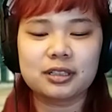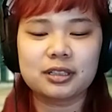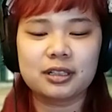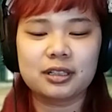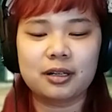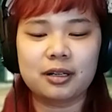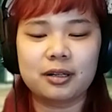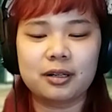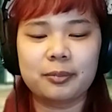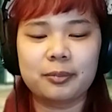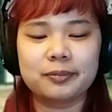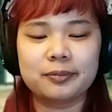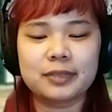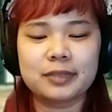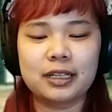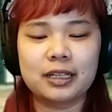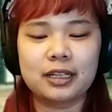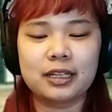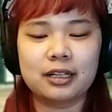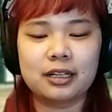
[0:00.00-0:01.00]

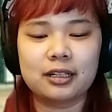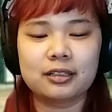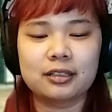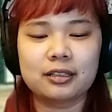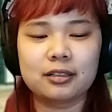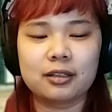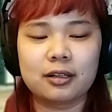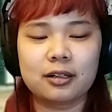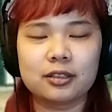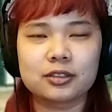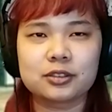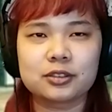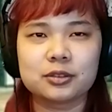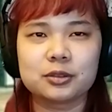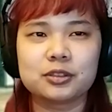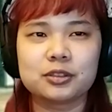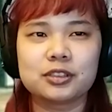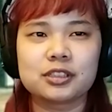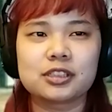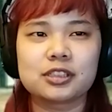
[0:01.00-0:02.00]
and
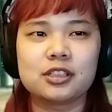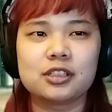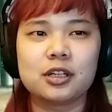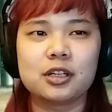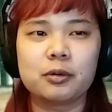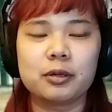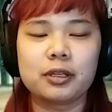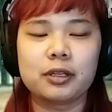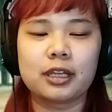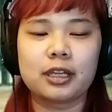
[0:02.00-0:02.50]
also just knowing